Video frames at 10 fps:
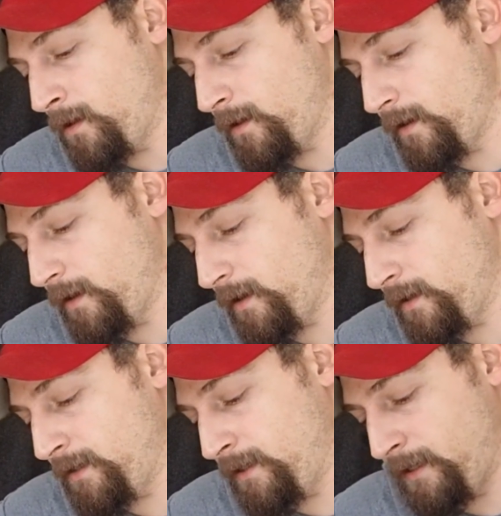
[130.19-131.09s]

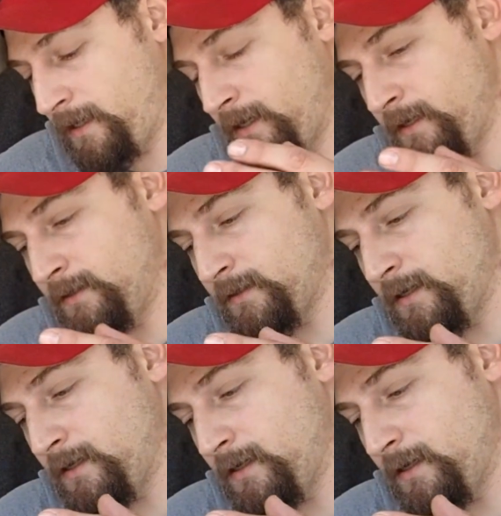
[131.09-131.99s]
And
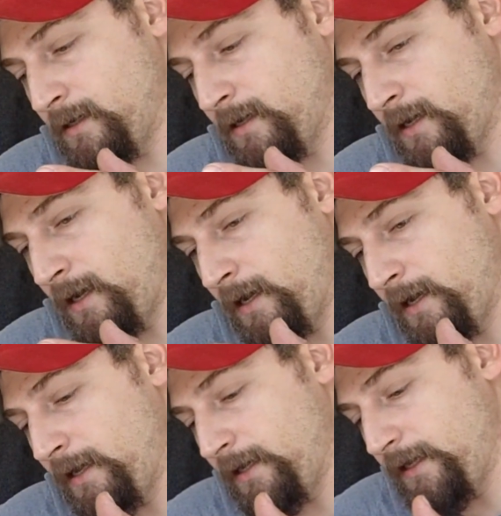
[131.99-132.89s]

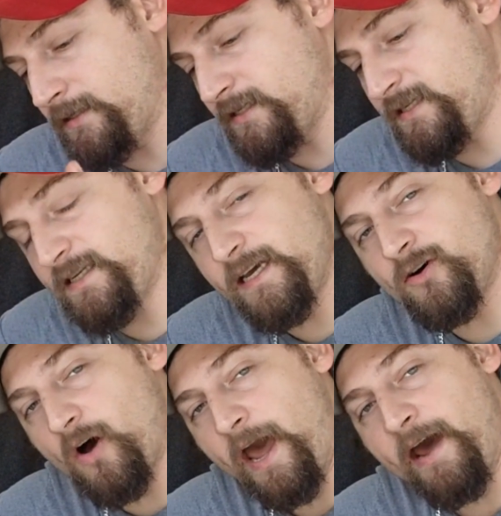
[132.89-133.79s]
it's
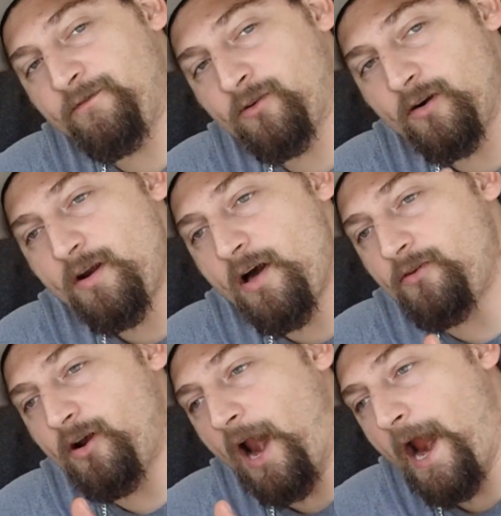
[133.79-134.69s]
still, after
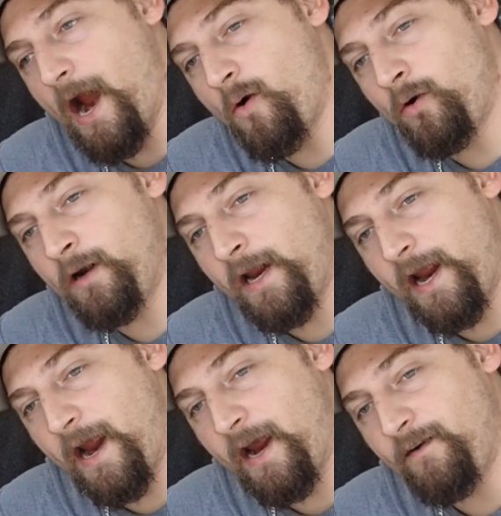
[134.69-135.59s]
another hour and a
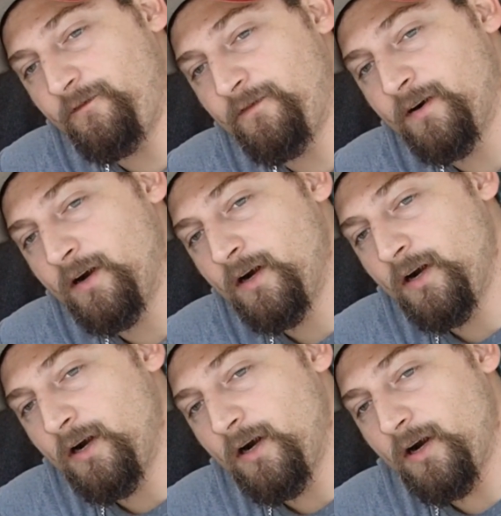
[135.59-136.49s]
half
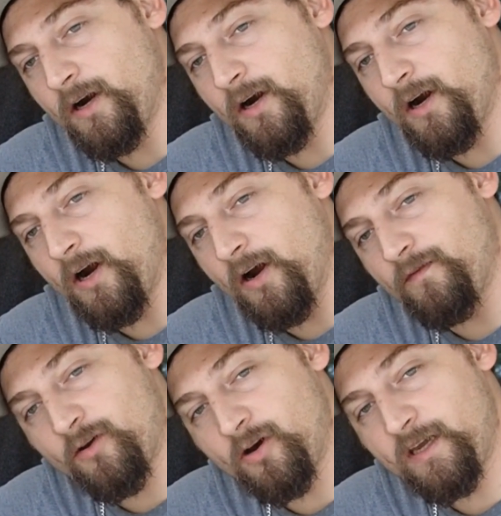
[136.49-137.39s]

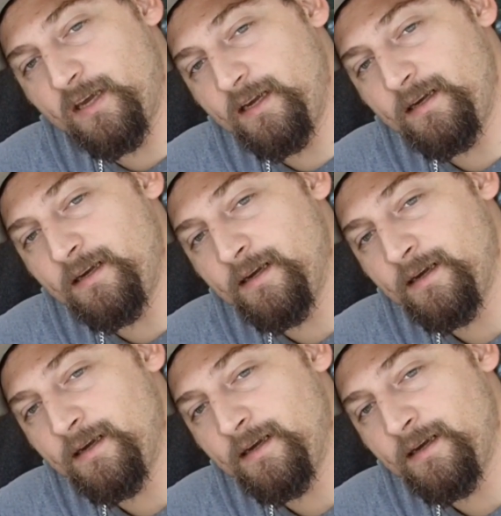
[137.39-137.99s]
of cooking,